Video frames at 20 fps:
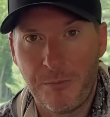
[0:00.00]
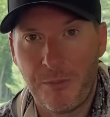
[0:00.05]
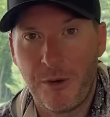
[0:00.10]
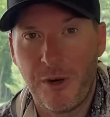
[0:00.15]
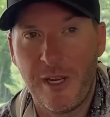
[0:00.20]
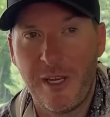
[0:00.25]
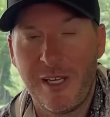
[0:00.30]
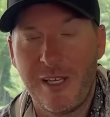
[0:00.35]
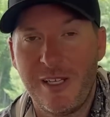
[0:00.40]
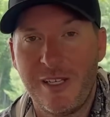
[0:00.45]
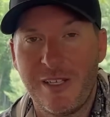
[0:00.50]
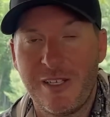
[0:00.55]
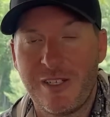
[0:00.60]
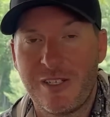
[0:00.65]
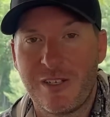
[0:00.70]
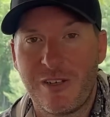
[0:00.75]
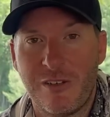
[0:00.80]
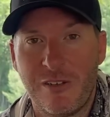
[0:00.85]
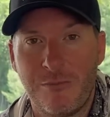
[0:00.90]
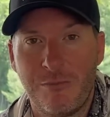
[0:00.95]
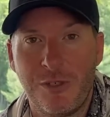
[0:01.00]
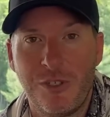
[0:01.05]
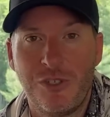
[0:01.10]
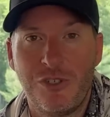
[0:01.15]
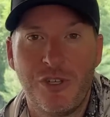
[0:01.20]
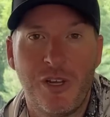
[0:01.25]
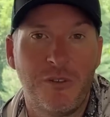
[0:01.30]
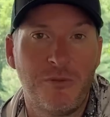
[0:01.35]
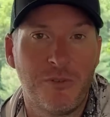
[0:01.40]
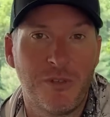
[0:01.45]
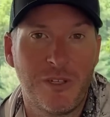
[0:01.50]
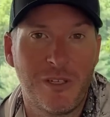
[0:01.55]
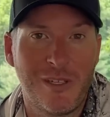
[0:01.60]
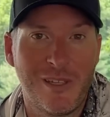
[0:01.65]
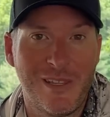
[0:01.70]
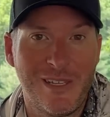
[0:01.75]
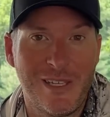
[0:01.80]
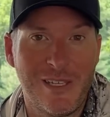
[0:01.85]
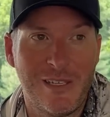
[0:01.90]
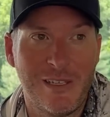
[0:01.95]
braid is going to be generally
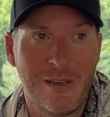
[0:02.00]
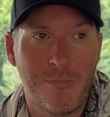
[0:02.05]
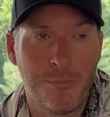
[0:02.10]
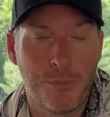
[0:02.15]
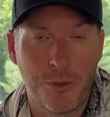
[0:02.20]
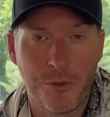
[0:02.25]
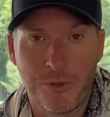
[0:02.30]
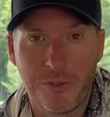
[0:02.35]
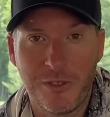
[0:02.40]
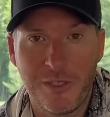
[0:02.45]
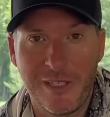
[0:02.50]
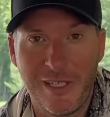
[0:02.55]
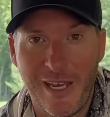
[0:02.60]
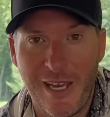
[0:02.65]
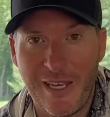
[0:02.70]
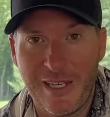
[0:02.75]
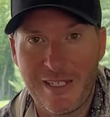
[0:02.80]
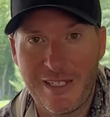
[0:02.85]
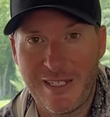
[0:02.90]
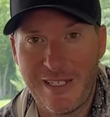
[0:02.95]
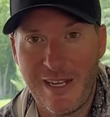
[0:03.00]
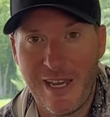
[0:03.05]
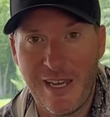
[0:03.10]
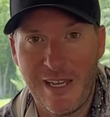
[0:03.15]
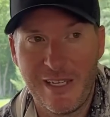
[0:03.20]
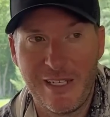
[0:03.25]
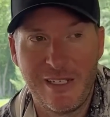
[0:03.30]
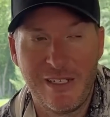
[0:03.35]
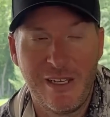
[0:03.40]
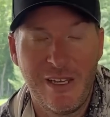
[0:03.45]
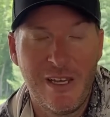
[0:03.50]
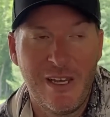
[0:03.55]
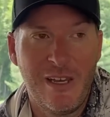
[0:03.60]
the Berkley X nine,